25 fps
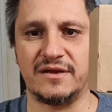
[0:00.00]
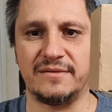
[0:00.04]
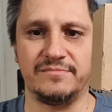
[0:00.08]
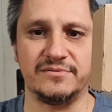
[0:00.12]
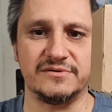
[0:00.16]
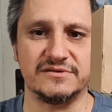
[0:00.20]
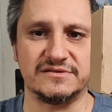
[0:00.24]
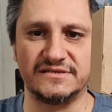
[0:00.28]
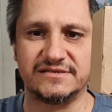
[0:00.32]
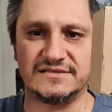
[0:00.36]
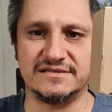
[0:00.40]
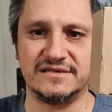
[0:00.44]
I
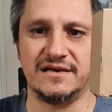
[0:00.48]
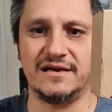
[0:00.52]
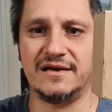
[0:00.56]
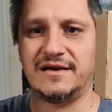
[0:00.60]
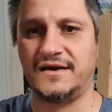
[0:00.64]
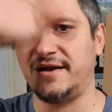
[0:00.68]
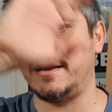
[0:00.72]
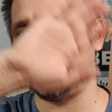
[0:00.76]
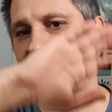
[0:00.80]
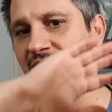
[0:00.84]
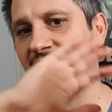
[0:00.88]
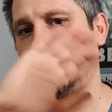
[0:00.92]
purchased the
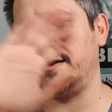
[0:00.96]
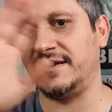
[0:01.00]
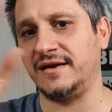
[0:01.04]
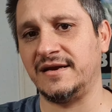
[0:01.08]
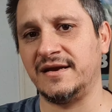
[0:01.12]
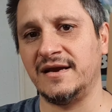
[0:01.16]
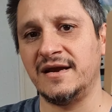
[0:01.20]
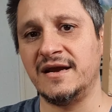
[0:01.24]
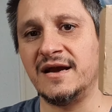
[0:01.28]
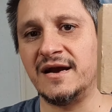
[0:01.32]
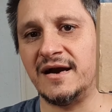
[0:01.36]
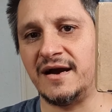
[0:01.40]

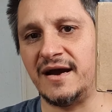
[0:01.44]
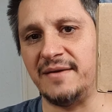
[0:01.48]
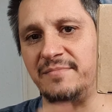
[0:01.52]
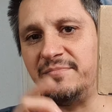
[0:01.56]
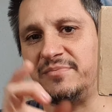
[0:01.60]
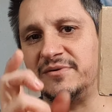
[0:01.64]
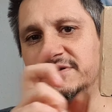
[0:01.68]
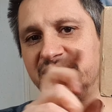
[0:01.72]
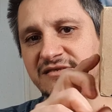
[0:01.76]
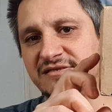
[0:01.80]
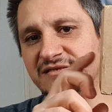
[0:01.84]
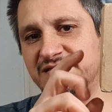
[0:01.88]
lighting, I
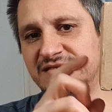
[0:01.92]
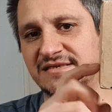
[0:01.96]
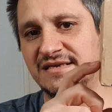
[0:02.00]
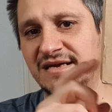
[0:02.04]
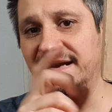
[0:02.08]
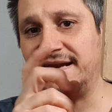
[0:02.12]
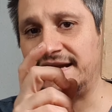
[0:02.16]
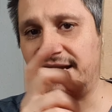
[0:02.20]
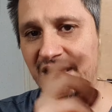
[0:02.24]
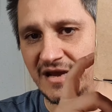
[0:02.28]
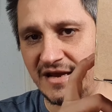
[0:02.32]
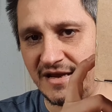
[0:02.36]
purchased the
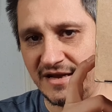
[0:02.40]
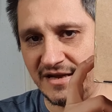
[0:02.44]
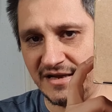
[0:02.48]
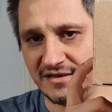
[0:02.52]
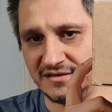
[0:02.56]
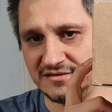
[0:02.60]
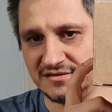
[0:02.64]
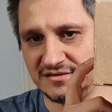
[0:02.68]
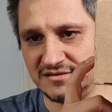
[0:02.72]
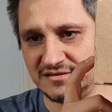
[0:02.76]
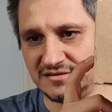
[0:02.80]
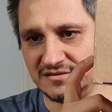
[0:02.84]

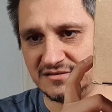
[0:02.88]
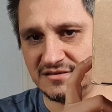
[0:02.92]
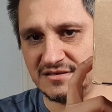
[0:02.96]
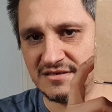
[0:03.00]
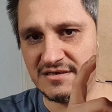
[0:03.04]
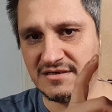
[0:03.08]
lens,